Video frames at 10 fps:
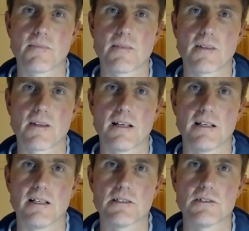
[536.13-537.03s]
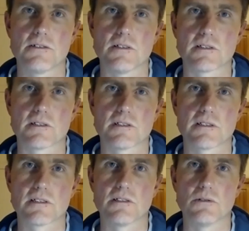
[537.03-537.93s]
And into this
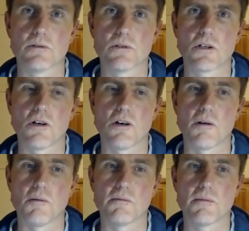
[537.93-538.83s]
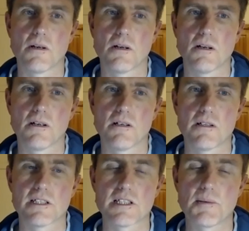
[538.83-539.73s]
still, calm,
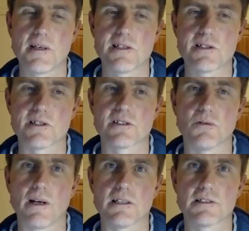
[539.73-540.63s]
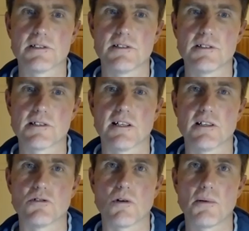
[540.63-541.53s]
spacious awareness, you're just going to
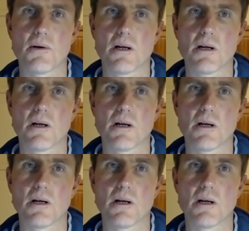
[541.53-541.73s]
drop